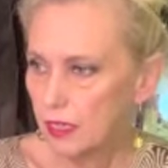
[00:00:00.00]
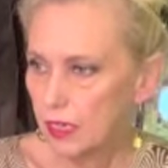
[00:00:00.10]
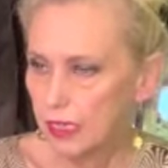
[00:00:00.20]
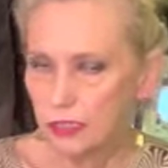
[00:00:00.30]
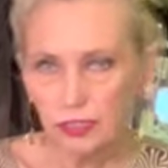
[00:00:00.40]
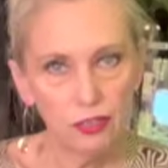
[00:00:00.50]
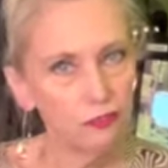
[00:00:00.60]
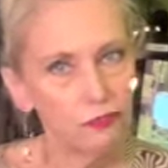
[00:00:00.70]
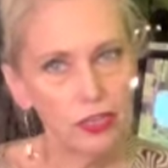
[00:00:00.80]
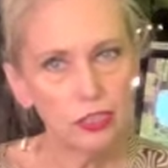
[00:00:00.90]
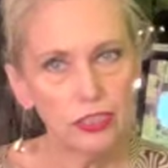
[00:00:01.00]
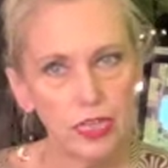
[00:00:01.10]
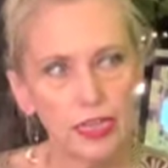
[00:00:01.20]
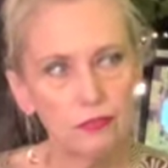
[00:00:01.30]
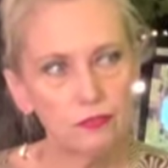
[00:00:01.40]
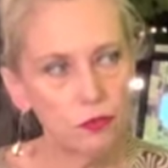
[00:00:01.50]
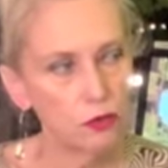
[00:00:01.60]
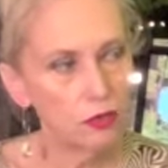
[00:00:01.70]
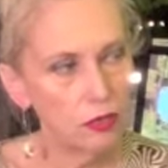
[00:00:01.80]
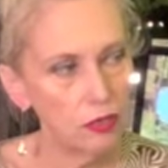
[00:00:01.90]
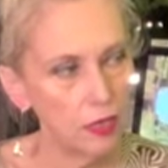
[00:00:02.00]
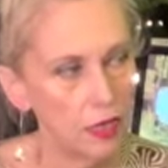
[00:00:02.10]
It's just a fresh, light floral